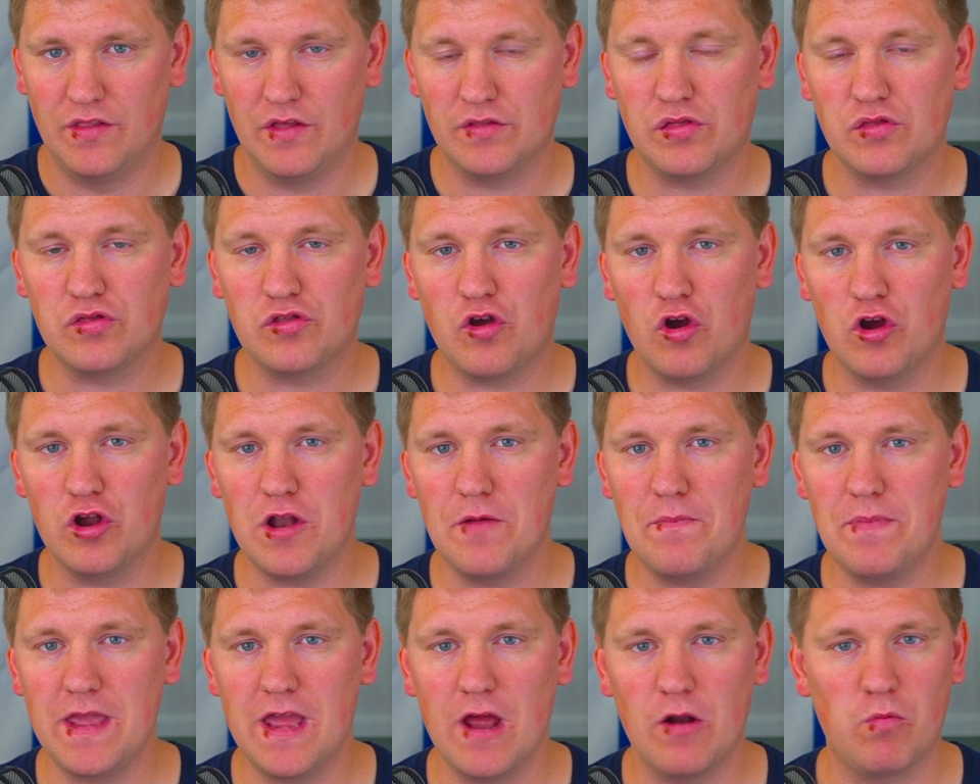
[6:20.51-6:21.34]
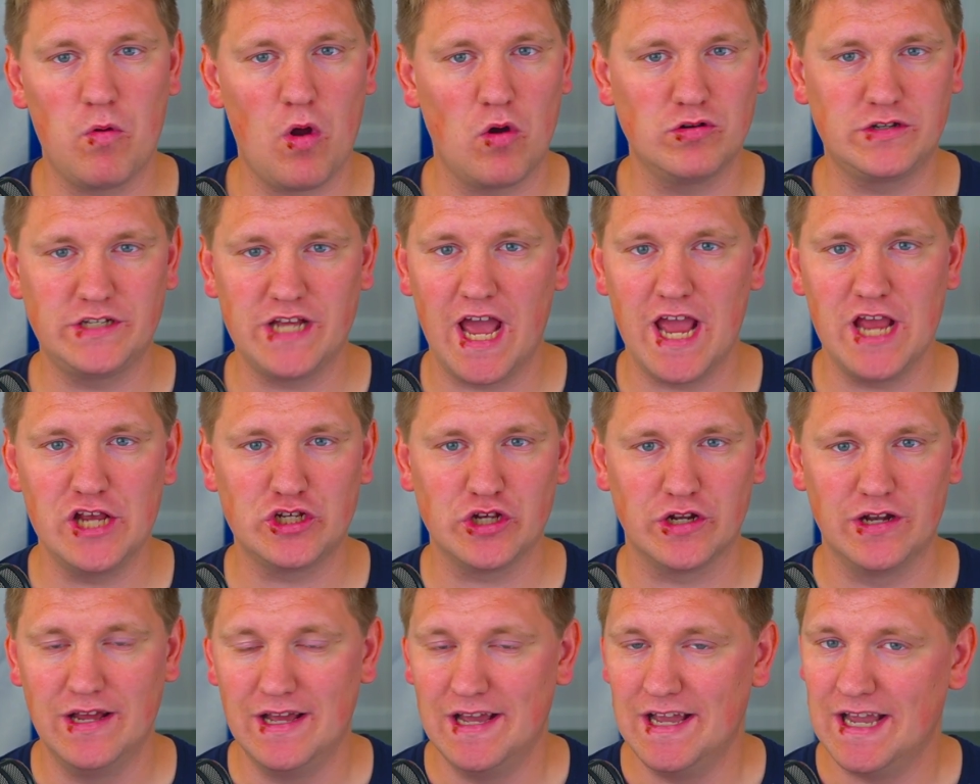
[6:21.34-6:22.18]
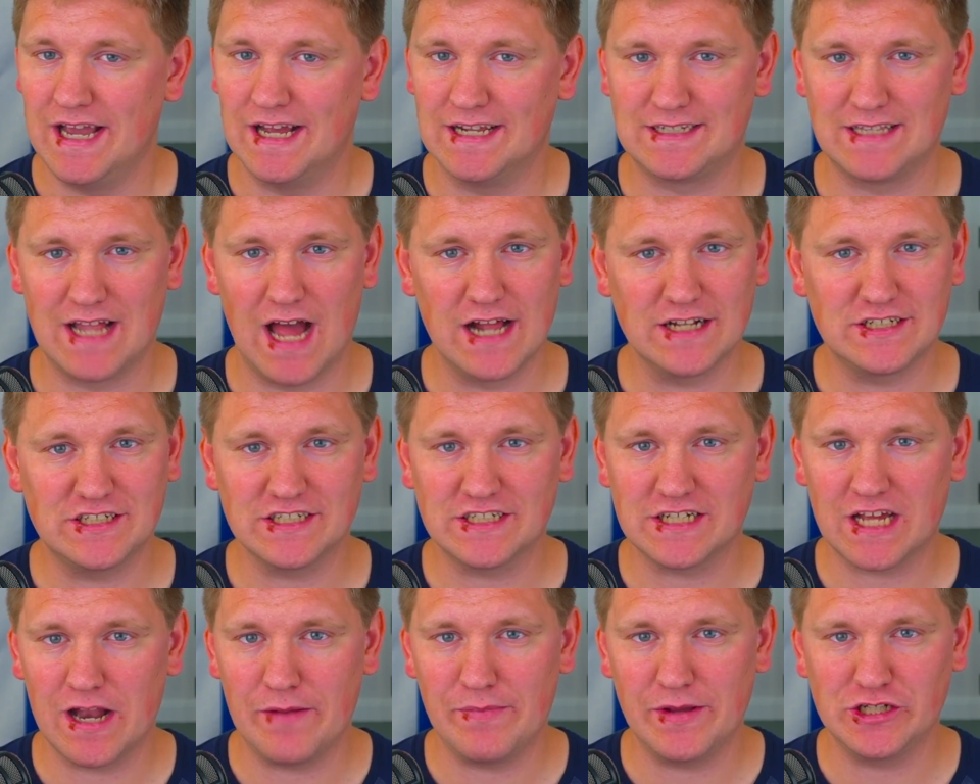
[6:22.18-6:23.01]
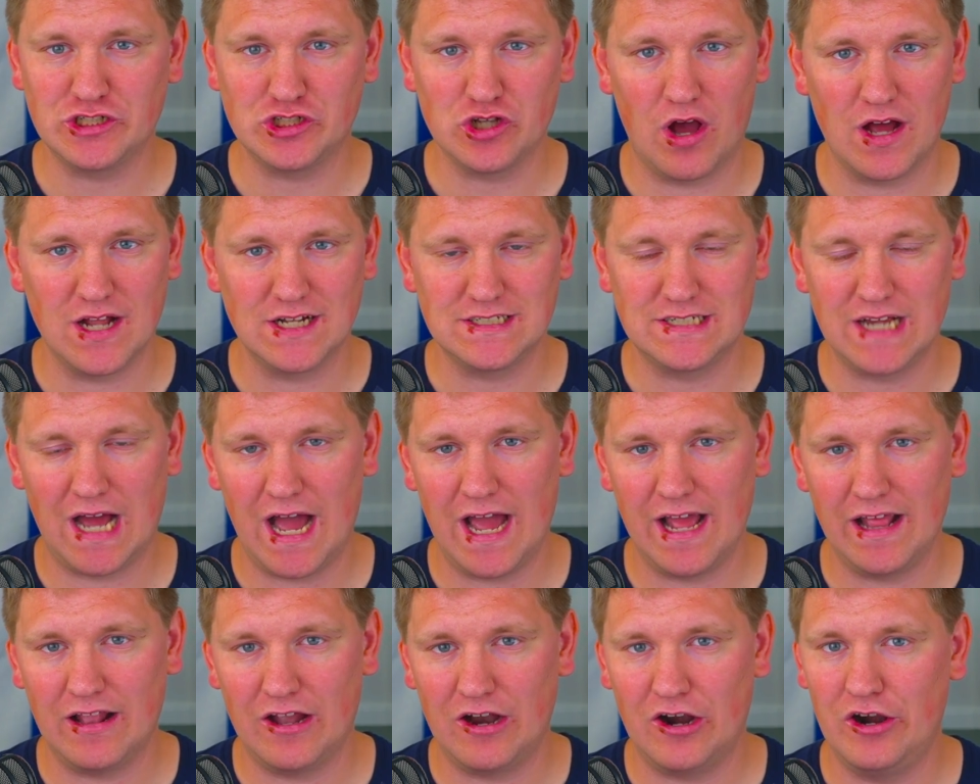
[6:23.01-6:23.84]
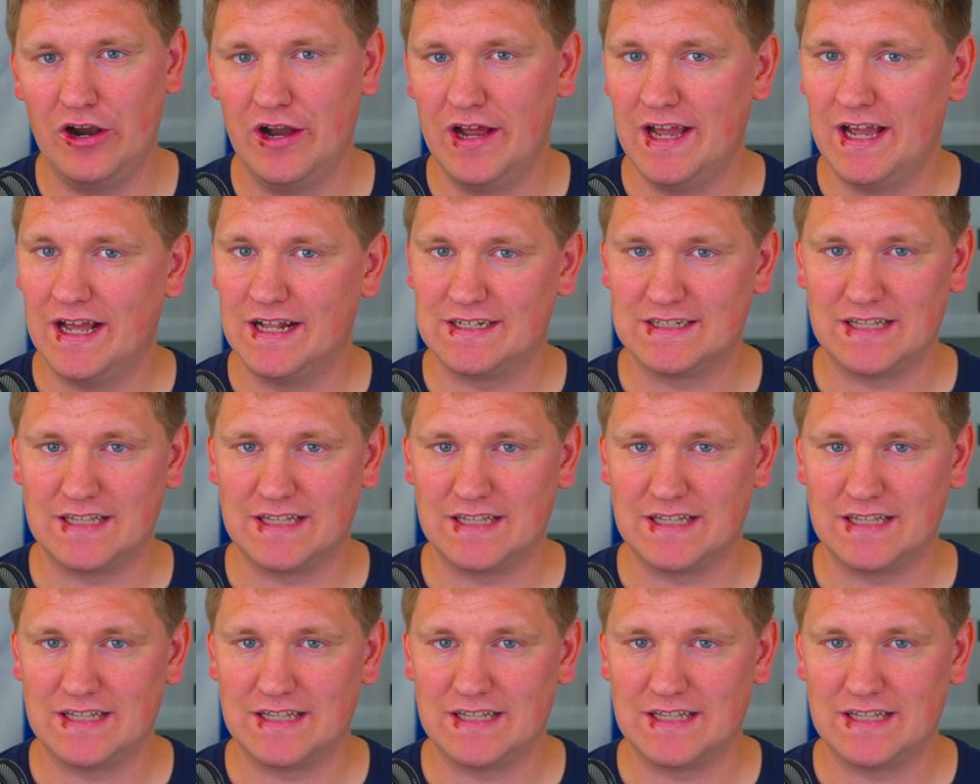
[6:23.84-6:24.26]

This is going to be a rotation. It's not just going to be Sean Tyler.